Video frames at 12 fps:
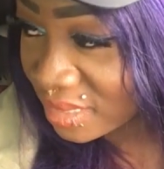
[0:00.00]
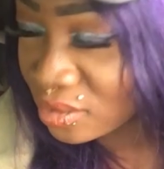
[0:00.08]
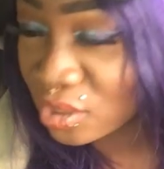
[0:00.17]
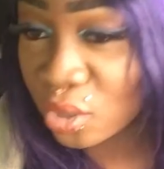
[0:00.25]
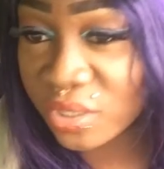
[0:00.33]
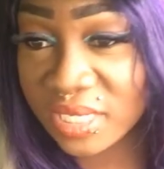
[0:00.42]

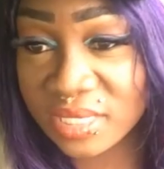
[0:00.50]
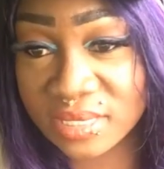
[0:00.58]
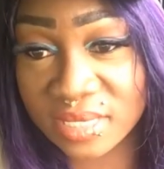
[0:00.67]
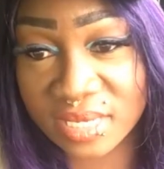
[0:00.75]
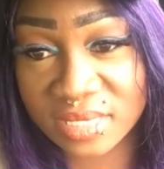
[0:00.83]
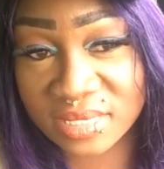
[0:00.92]
So he
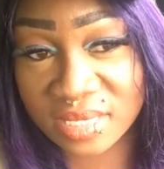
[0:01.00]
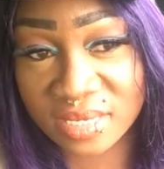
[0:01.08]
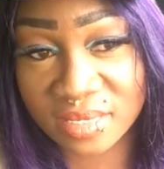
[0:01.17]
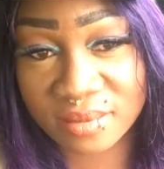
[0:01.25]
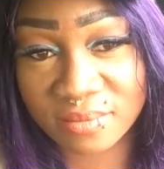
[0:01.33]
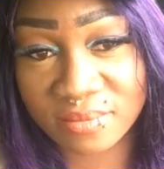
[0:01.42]
says,
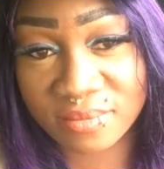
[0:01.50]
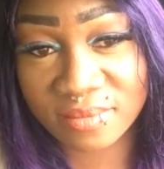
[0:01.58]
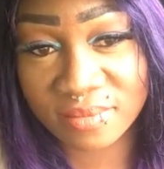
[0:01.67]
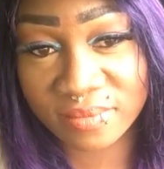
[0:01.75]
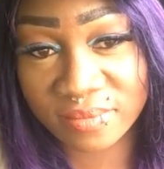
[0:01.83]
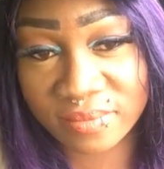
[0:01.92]

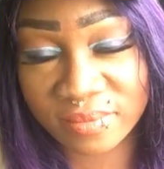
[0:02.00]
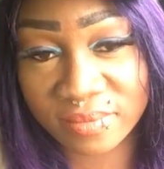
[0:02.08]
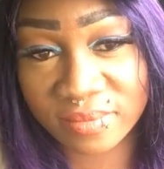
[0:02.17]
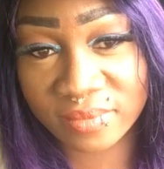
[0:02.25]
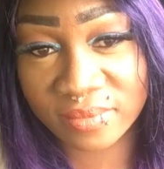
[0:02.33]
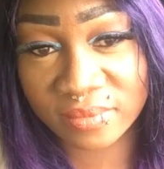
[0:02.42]

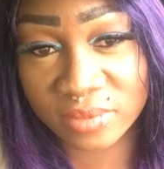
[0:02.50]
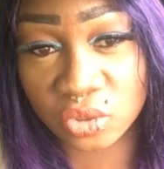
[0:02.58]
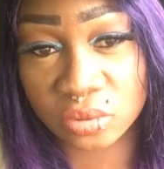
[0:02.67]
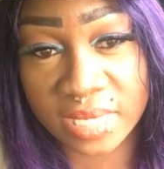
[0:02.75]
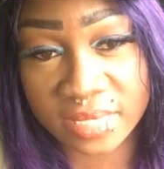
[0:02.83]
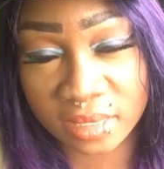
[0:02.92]

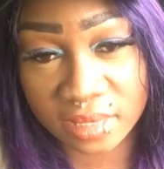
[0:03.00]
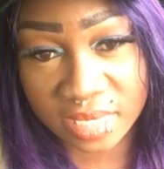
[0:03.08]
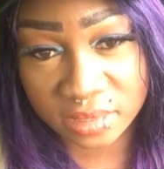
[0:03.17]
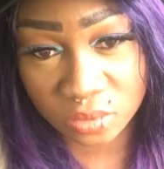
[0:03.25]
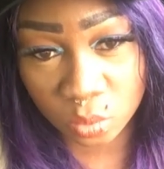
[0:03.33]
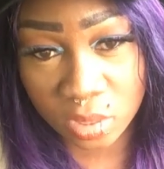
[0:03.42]
would you like a
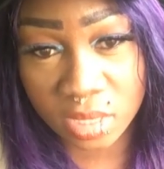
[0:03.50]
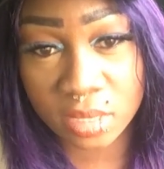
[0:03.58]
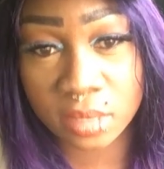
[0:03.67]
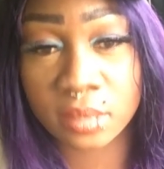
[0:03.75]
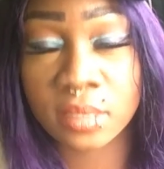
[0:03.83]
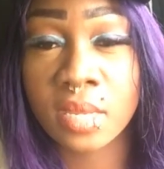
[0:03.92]
glass of
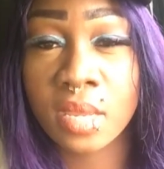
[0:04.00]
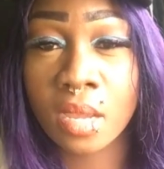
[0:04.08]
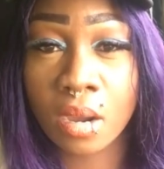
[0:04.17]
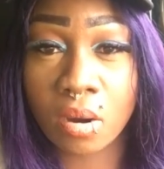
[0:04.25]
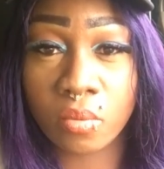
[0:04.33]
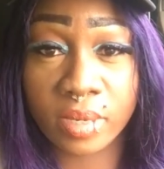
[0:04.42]
wine
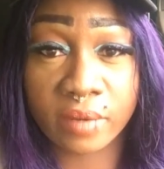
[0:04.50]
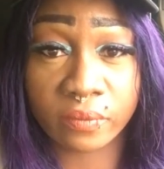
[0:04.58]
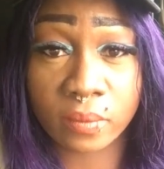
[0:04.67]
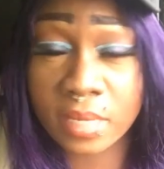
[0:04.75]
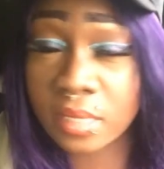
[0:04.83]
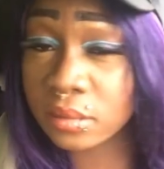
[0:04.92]
or
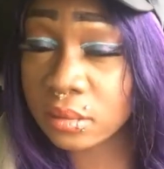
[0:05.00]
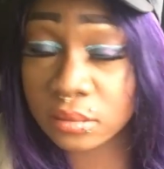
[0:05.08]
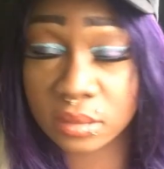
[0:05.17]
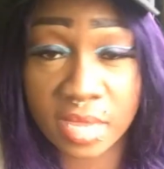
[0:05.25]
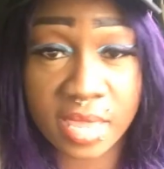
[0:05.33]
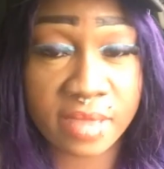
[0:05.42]
whatever else
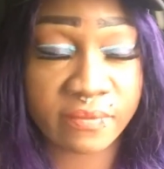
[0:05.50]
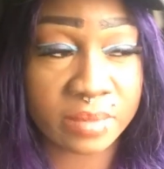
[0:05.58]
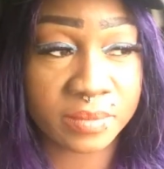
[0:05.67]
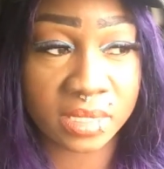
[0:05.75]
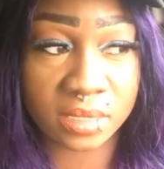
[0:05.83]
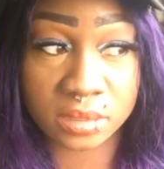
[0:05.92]
to have?
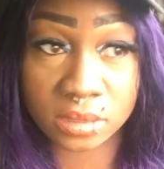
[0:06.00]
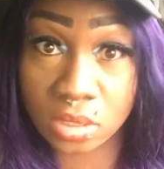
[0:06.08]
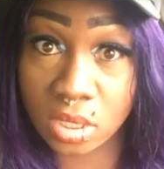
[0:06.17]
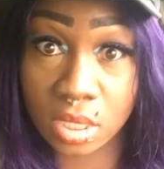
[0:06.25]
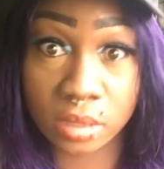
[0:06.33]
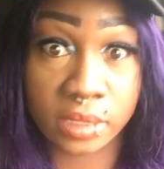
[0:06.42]
I'm like, it's
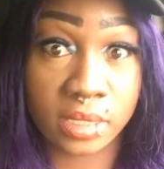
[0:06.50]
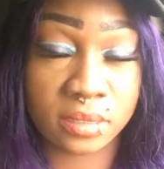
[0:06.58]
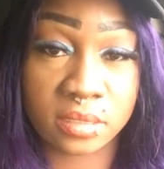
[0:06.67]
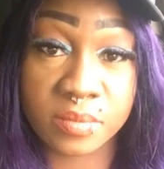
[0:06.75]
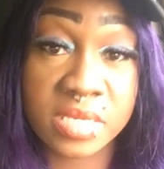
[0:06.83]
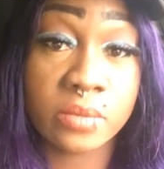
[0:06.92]
early.
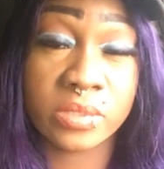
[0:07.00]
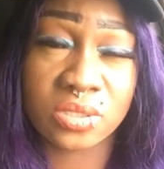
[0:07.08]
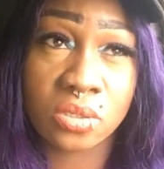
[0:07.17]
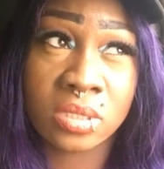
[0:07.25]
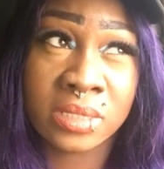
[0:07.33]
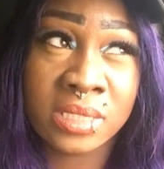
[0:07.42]
To me, it
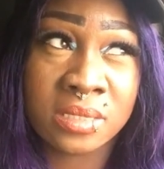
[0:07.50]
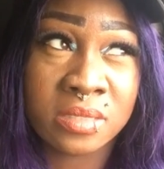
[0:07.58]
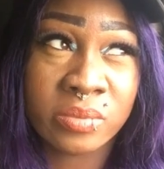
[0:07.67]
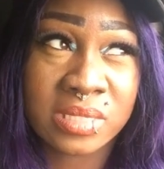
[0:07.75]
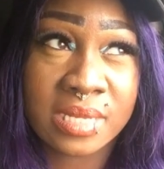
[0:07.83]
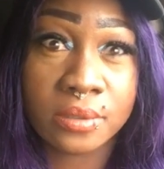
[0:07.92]
was early because
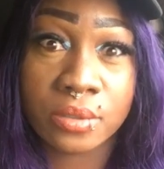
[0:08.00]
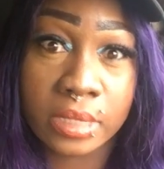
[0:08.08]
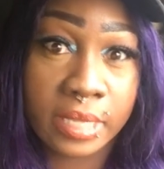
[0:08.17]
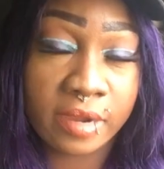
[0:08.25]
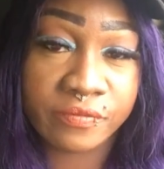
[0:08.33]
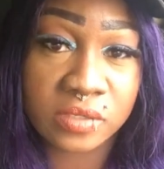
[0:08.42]
it was like
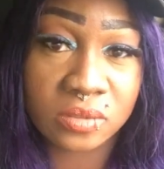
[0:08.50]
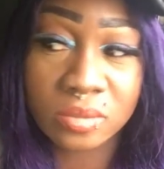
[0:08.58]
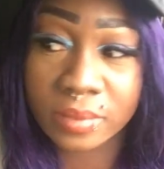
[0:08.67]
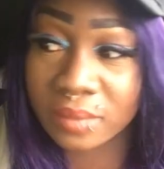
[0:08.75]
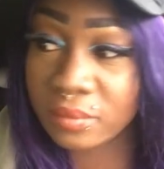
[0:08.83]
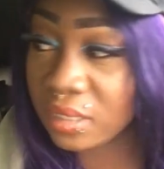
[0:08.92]
early
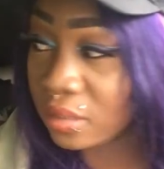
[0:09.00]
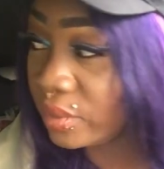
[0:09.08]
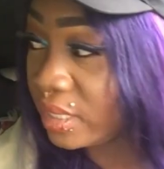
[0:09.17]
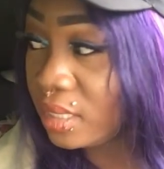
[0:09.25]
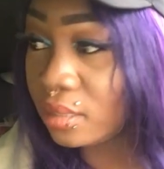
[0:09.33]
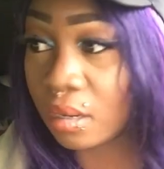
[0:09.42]
afternoon. But I'm thinking,
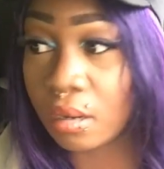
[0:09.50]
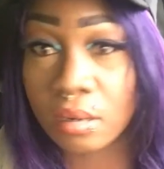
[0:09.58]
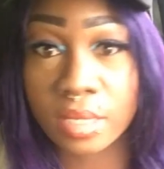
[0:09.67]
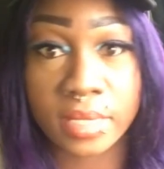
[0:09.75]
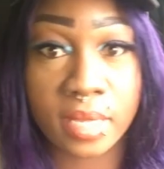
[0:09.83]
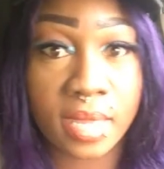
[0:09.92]
we eating a
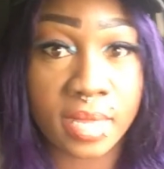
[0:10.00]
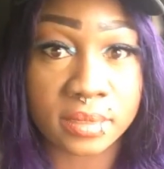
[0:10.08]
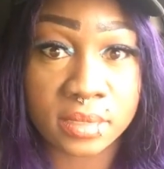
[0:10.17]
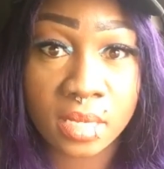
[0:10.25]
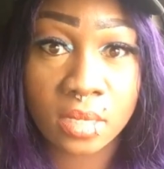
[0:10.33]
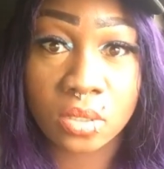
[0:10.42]
hearty
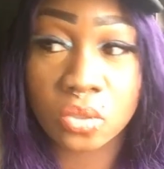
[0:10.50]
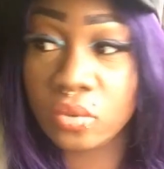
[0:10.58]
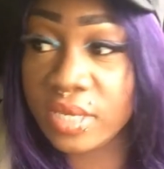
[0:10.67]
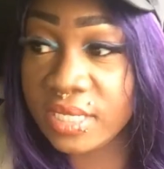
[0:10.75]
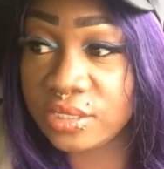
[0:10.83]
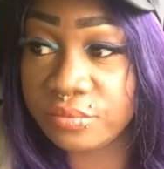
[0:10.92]
ass.
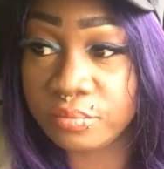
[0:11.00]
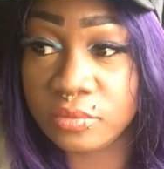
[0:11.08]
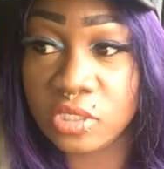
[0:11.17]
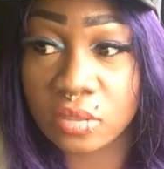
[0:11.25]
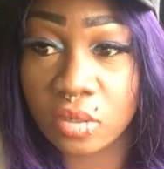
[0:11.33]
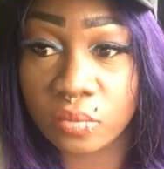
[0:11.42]
Who eats,
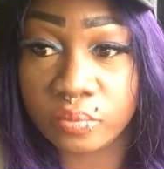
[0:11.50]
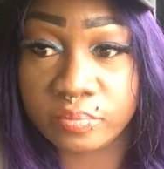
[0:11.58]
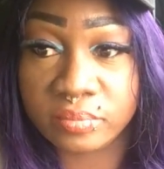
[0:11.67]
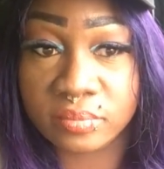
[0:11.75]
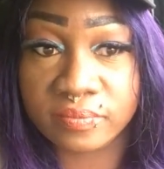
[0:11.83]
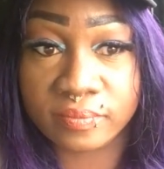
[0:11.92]
you know,
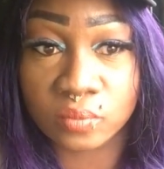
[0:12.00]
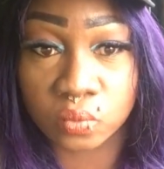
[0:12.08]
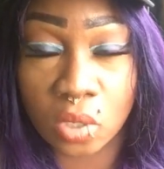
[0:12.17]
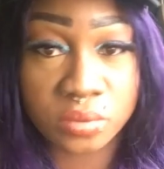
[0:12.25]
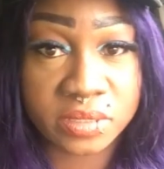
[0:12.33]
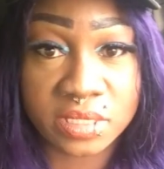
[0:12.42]

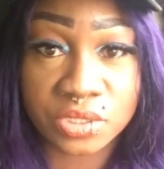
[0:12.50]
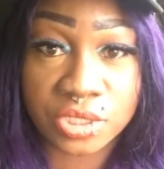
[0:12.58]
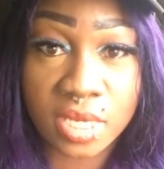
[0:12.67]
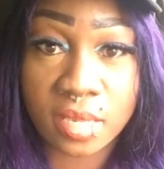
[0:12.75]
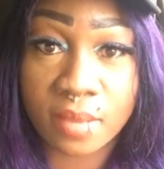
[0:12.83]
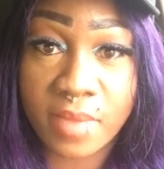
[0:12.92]
roasted
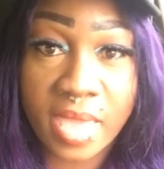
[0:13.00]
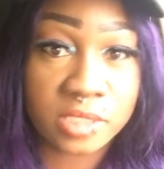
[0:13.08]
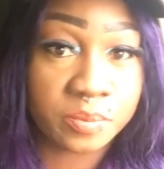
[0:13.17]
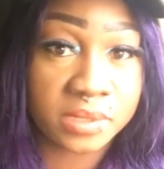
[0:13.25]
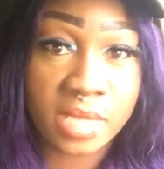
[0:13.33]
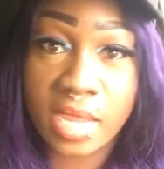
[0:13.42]
chicken,
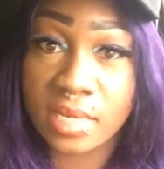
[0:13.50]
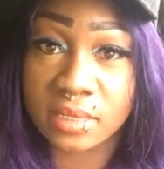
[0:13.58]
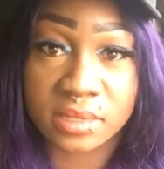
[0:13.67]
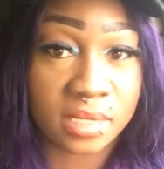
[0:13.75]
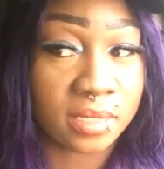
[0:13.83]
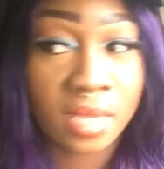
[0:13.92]
mashed
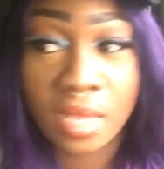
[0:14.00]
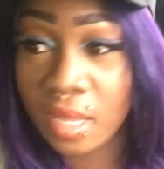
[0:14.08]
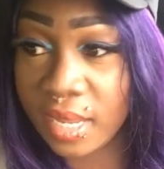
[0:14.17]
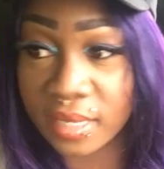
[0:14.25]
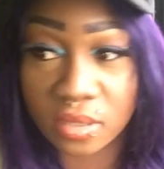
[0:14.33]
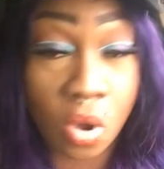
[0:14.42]
potatoes, and
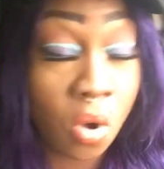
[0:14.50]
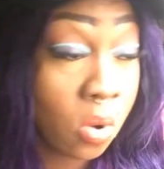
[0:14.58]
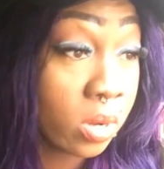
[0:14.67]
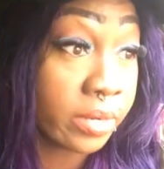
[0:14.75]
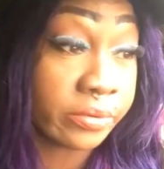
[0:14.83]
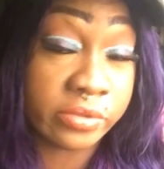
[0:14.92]

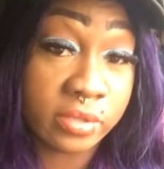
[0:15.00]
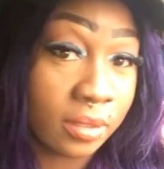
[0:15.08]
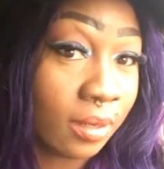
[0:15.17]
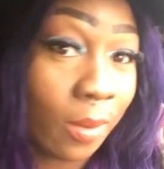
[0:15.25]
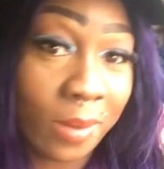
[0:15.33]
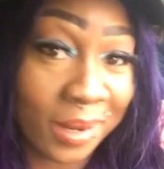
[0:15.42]
corn? You know
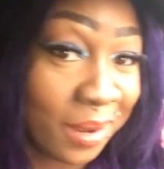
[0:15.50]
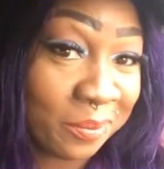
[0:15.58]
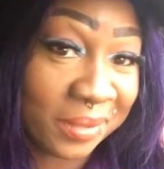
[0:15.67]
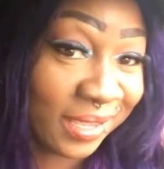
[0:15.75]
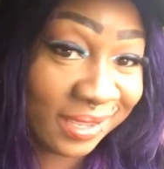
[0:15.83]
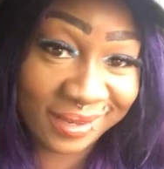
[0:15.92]
what I
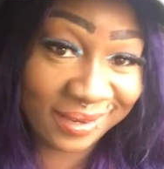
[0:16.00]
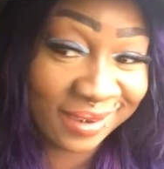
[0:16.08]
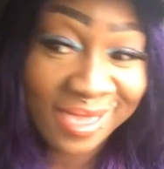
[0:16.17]
mean?